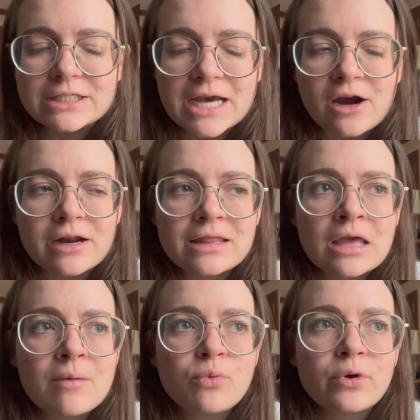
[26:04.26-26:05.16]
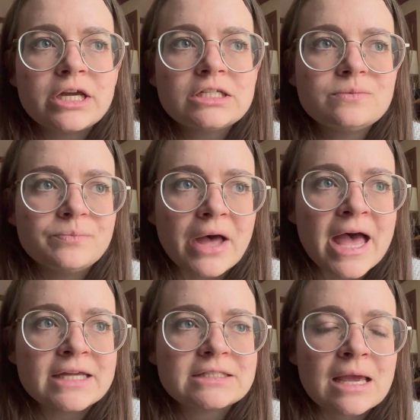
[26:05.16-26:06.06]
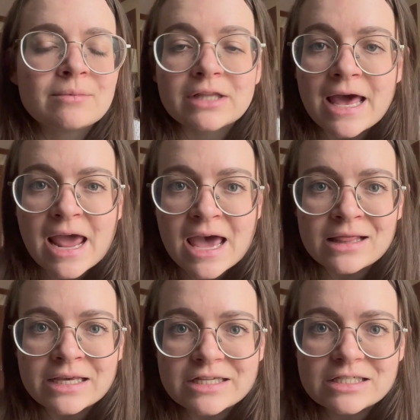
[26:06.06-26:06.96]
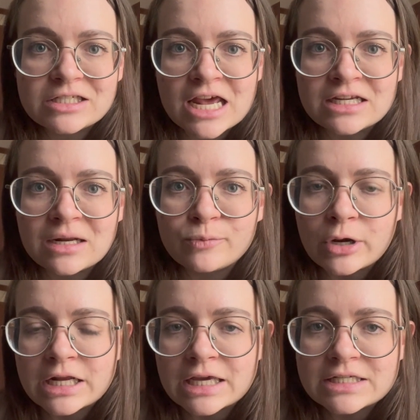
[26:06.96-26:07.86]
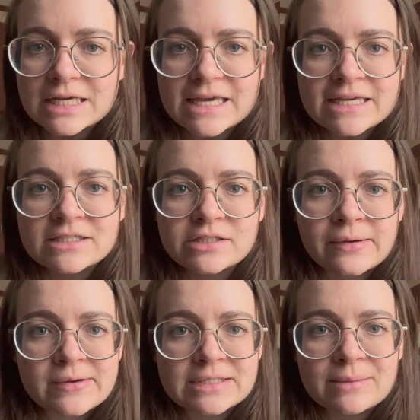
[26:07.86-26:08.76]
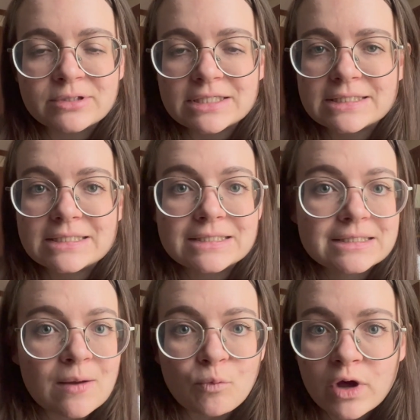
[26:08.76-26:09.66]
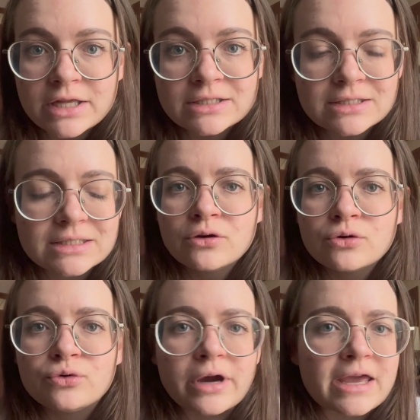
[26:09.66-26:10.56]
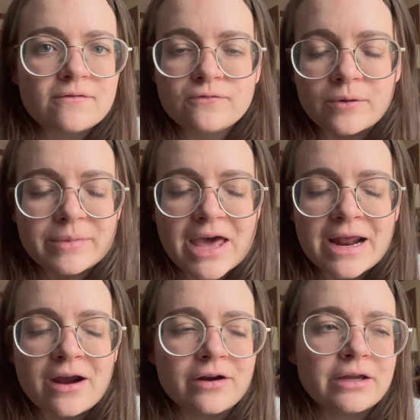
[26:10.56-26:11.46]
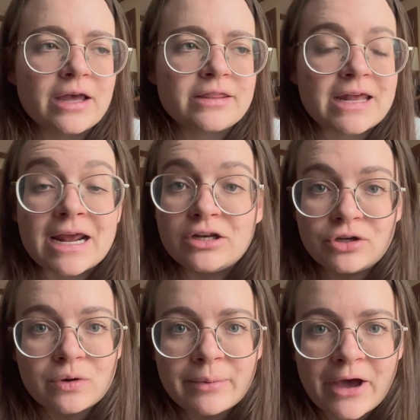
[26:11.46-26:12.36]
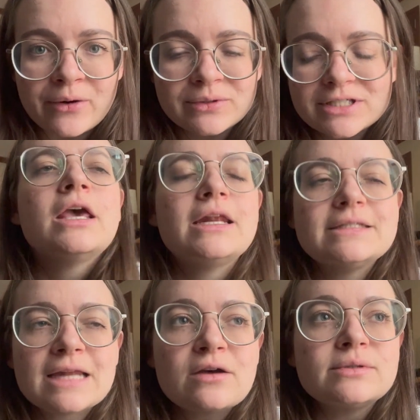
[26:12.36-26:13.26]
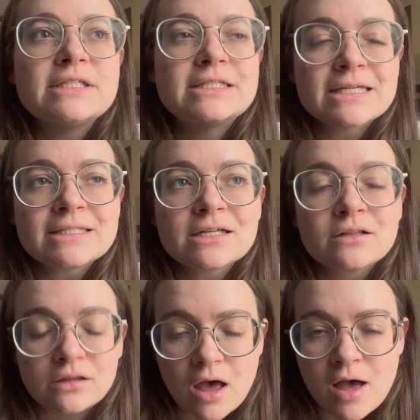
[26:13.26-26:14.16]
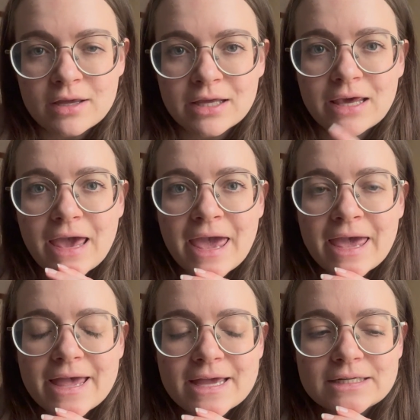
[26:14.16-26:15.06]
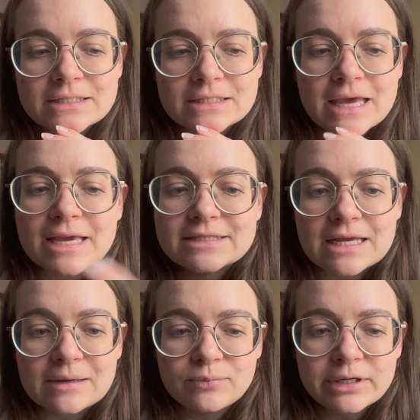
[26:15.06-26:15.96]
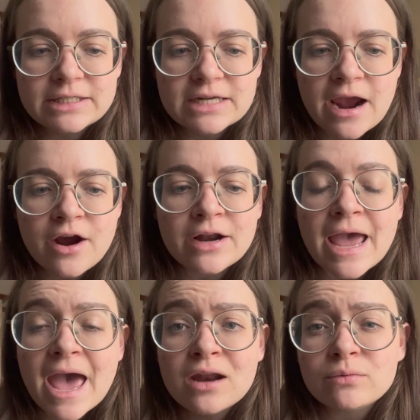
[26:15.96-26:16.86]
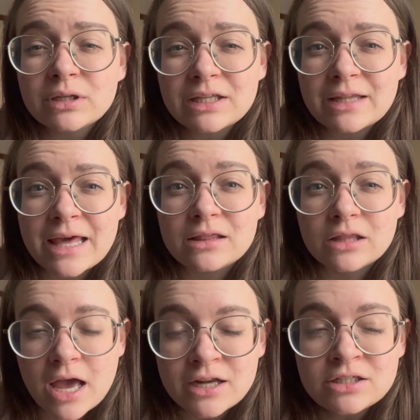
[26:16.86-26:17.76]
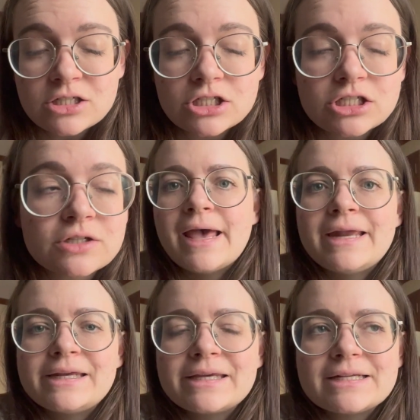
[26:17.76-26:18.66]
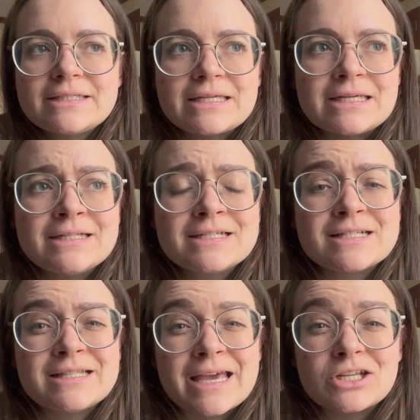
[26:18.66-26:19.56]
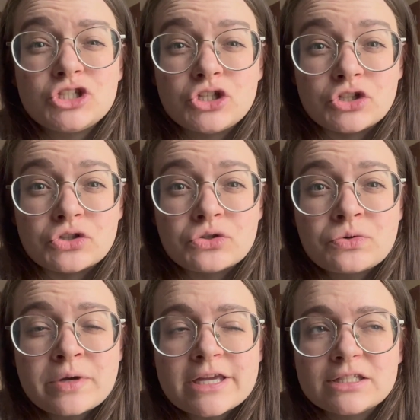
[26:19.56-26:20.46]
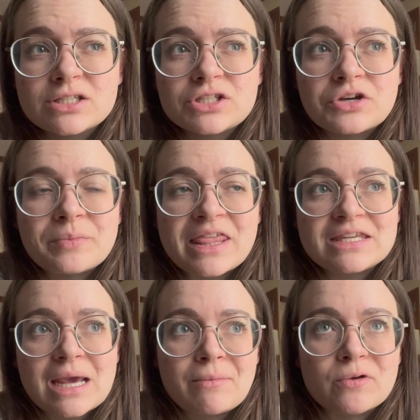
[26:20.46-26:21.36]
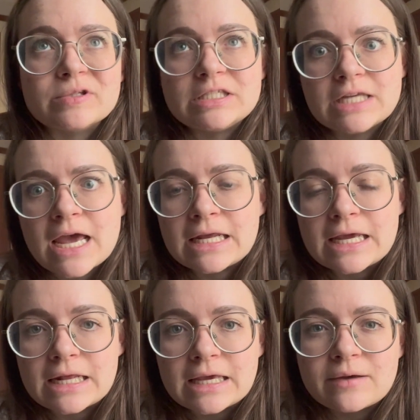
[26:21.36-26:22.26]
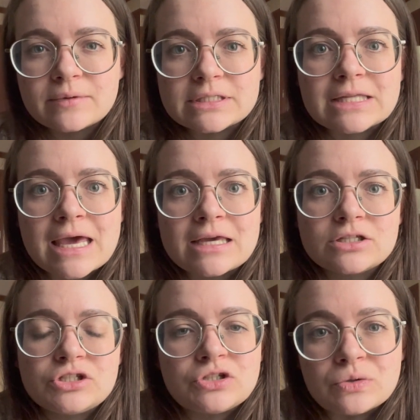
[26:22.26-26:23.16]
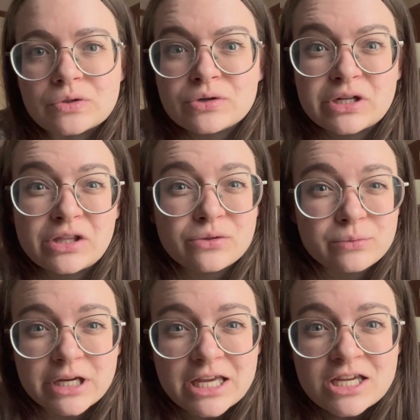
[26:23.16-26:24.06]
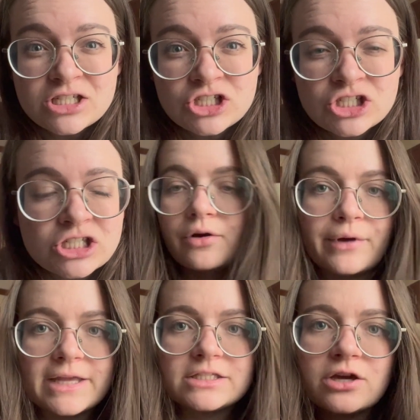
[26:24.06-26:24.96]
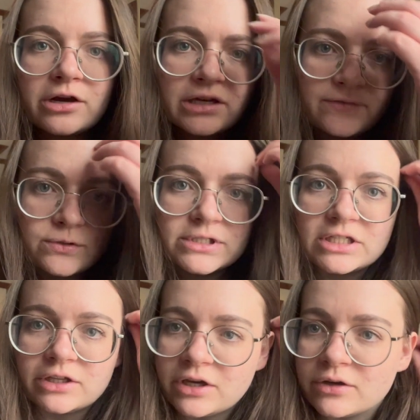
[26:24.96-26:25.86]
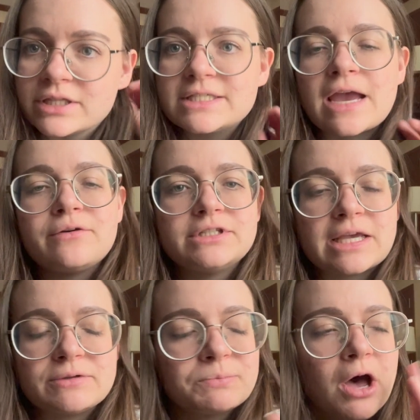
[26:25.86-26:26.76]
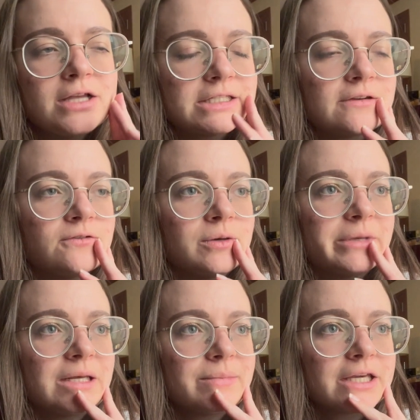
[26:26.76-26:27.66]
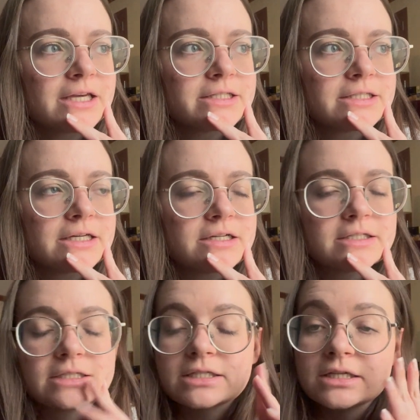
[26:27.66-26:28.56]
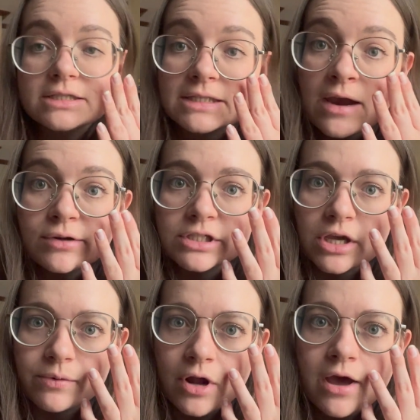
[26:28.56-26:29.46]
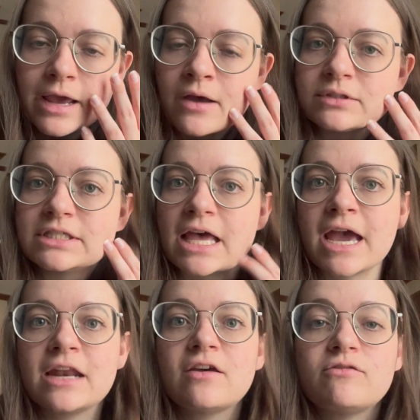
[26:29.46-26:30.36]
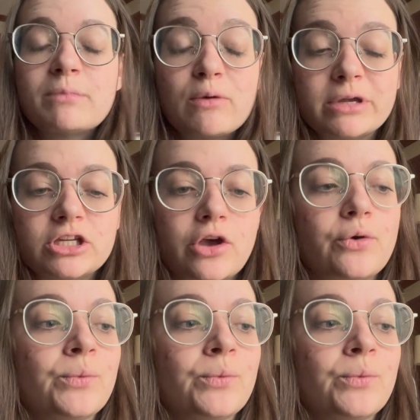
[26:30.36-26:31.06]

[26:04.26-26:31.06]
tired at that point, but I'm glad I at least ended up running into his, so I was able to see someone's grave from that area that I knew about. It is now 6 o'clock, and like I said, I'm pretty tired. I had a really late lunch. I didn't get to eat till like 2, and so by the time I was done eating, it was like 2:33-ish. All right, sorry if you still hear the sirens. I was pausing for a minute because there's sirens going on outside of my window.